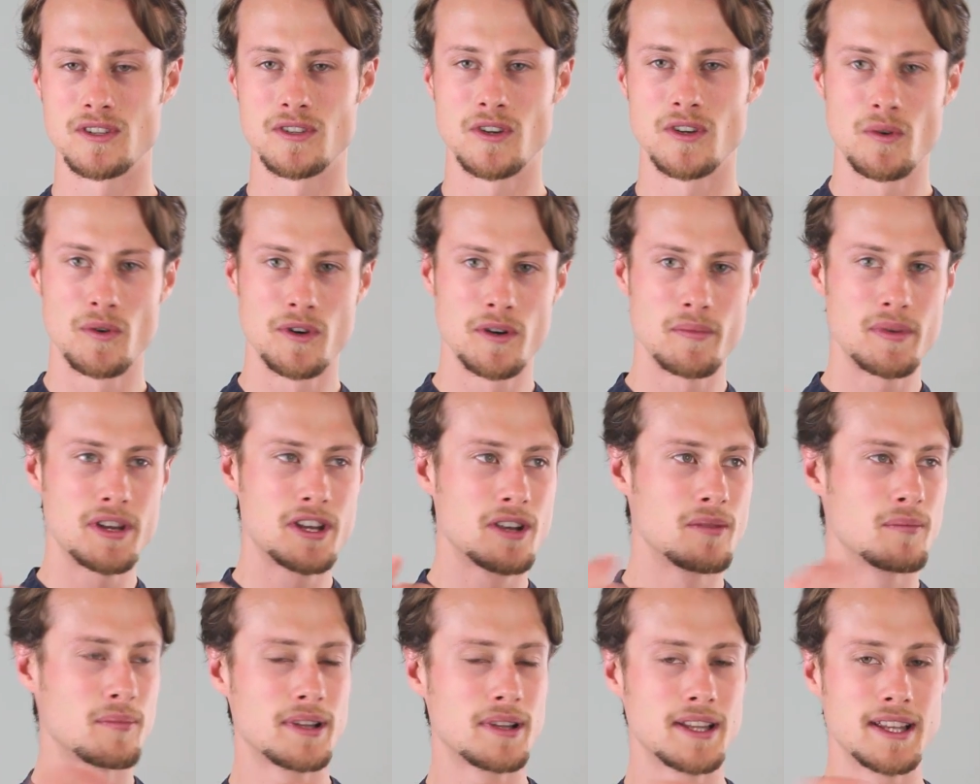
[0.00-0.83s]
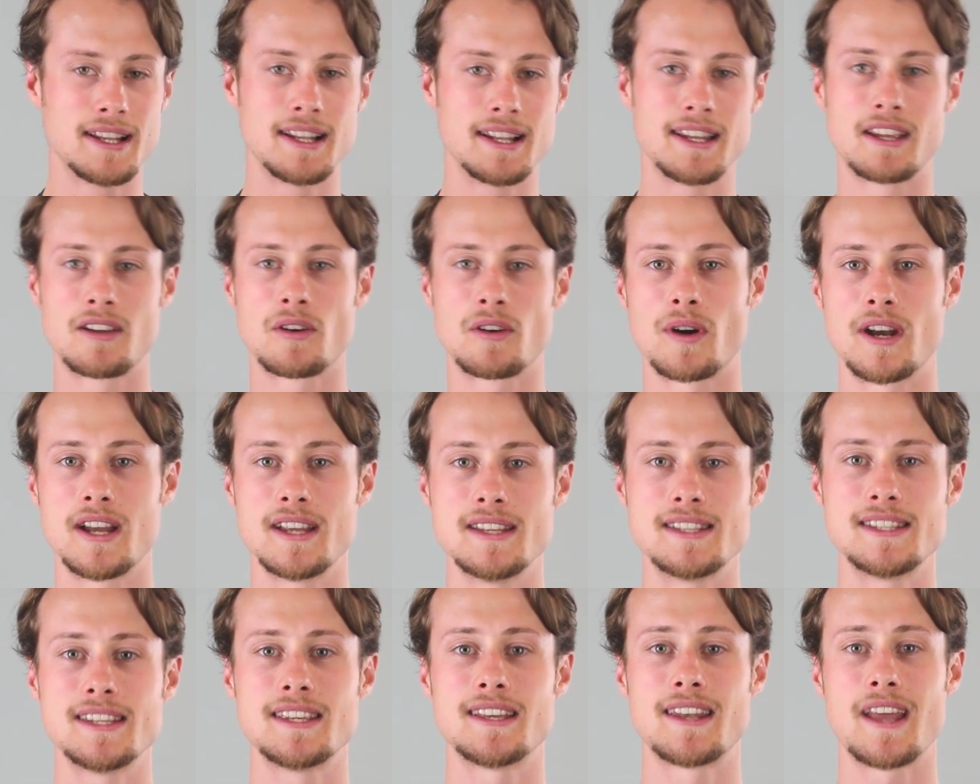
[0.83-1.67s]
You don't want to be completely
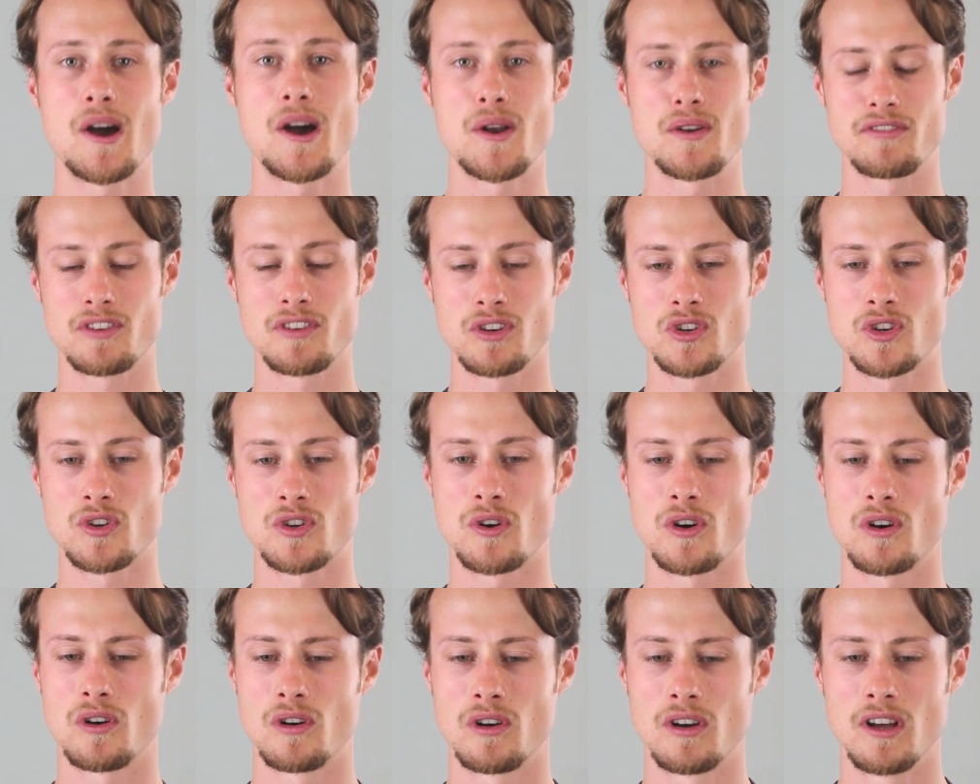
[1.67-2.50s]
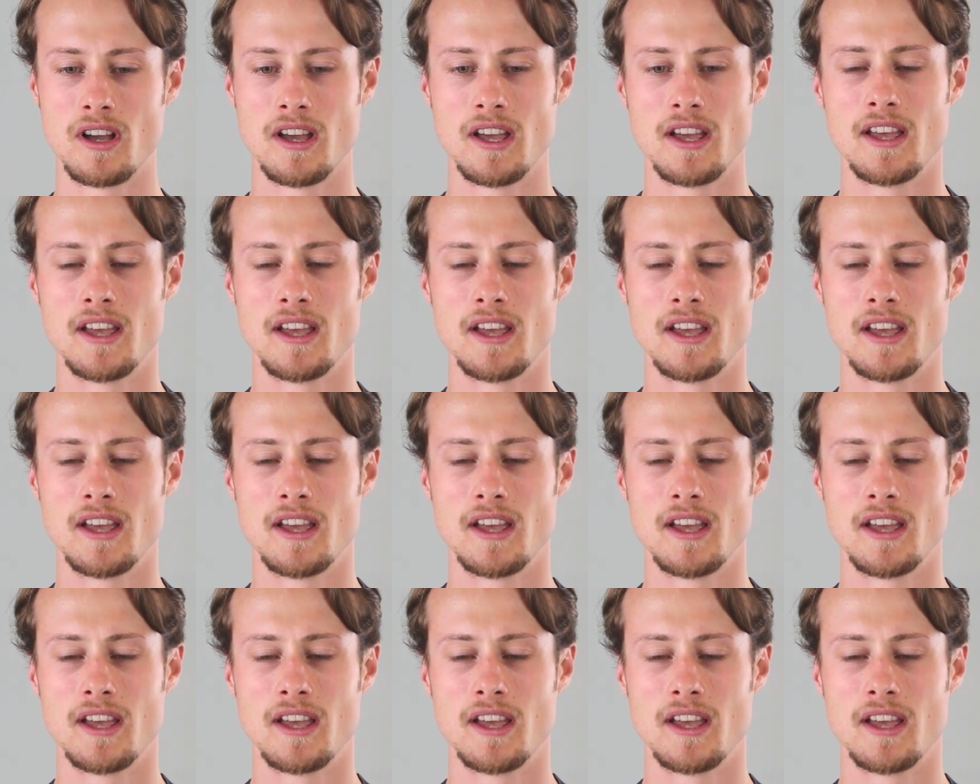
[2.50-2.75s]
crazy and out of control.